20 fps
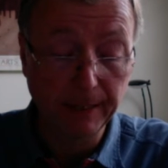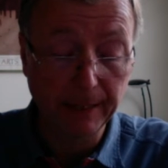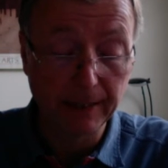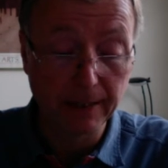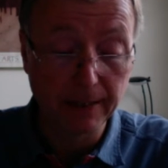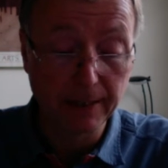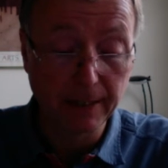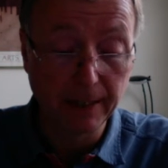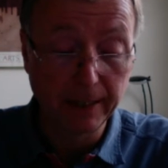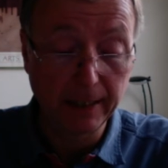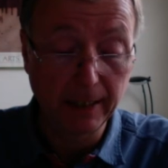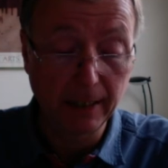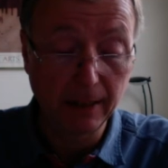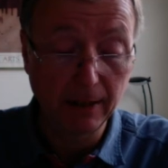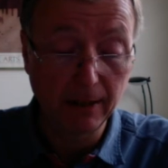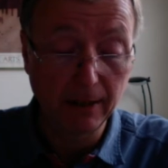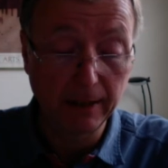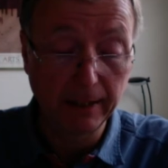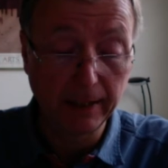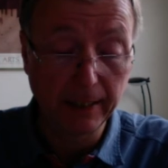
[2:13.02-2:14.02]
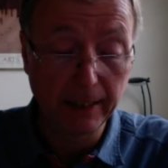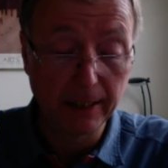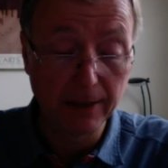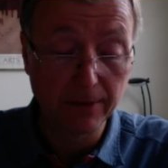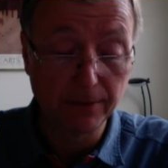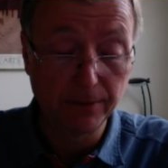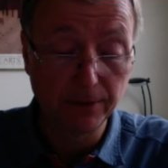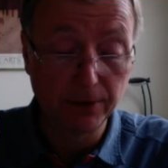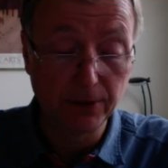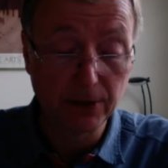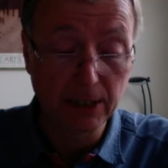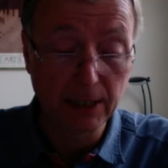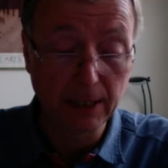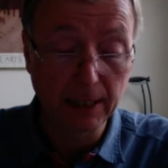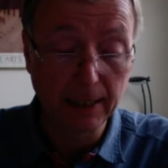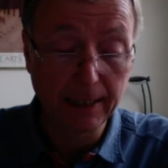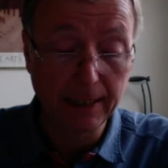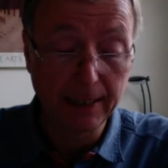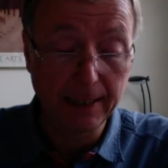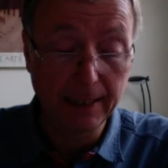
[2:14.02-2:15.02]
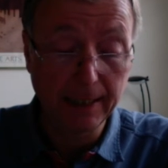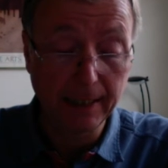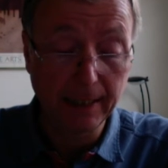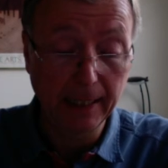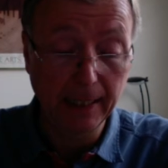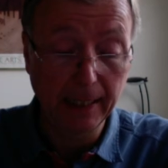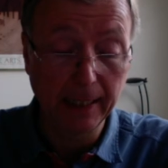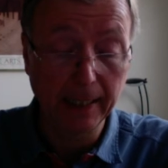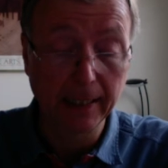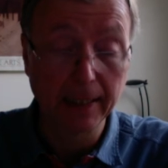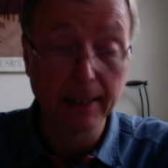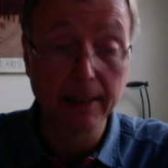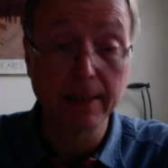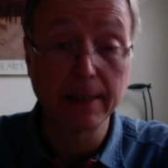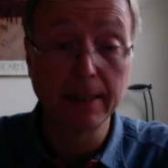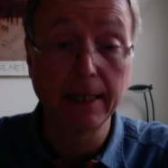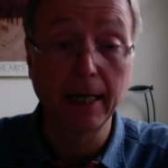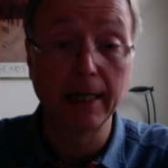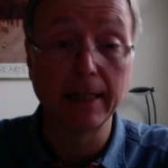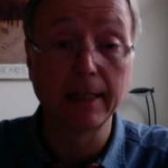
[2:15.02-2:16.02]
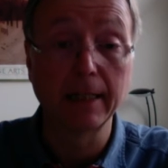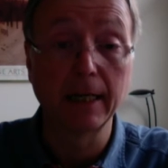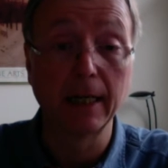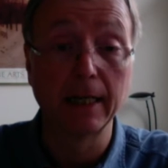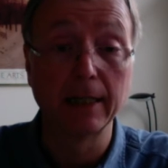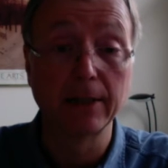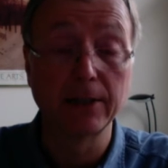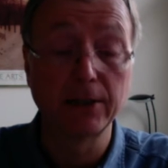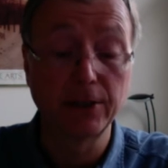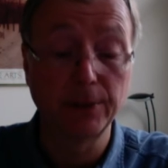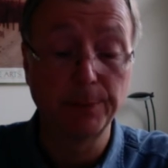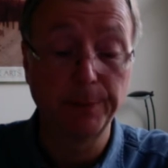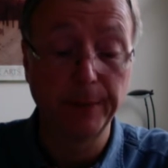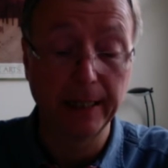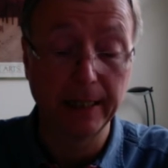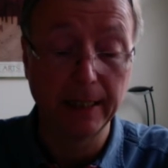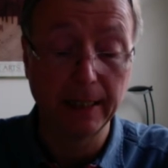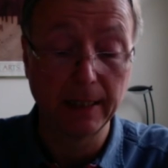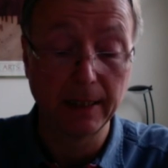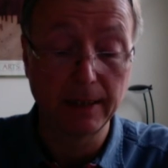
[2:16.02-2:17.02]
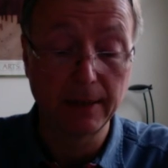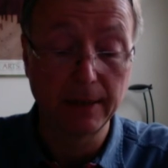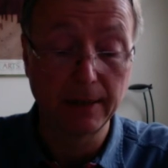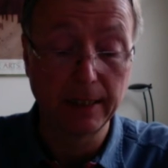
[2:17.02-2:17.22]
and the title is Voice Leading in Set Class Space.